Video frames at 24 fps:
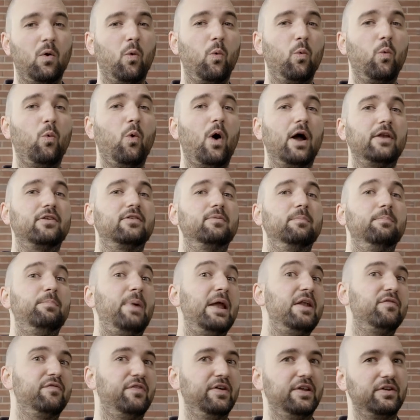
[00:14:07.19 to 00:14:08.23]
what
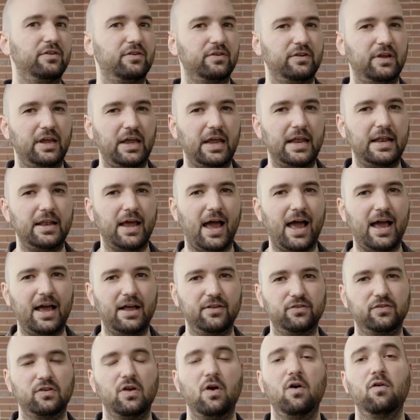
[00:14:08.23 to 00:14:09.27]
benefit it
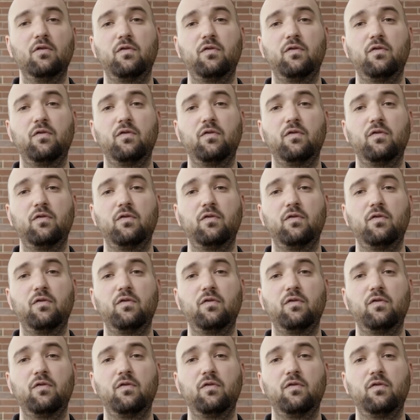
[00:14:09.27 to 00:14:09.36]
has